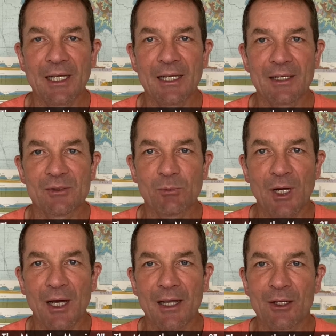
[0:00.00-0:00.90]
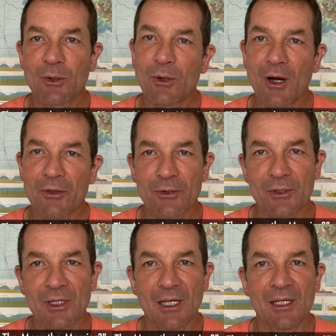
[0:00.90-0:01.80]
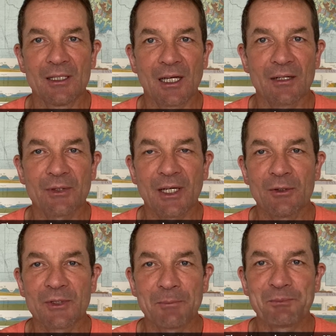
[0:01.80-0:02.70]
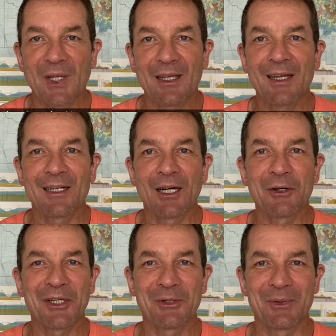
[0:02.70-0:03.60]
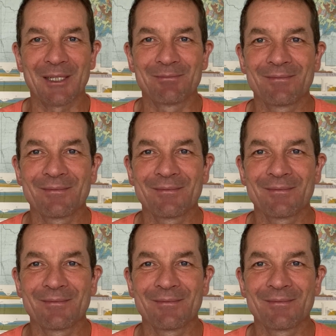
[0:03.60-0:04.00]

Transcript: is my co-author, Jana Frejova. Hey Jana, how are you doing?